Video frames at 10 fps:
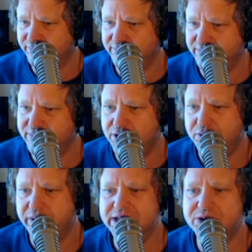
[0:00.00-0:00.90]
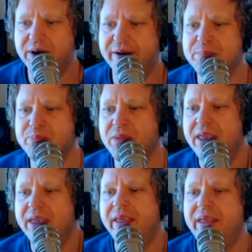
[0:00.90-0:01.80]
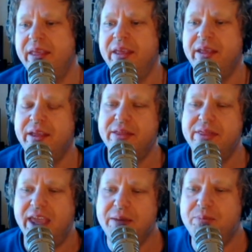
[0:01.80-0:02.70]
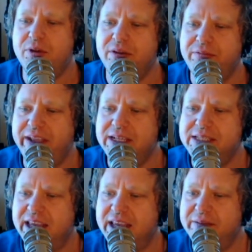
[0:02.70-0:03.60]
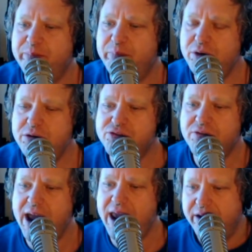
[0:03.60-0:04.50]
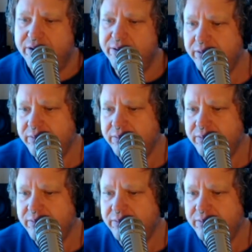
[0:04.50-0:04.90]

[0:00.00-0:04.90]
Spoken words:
The green square. The upward facing blue triangle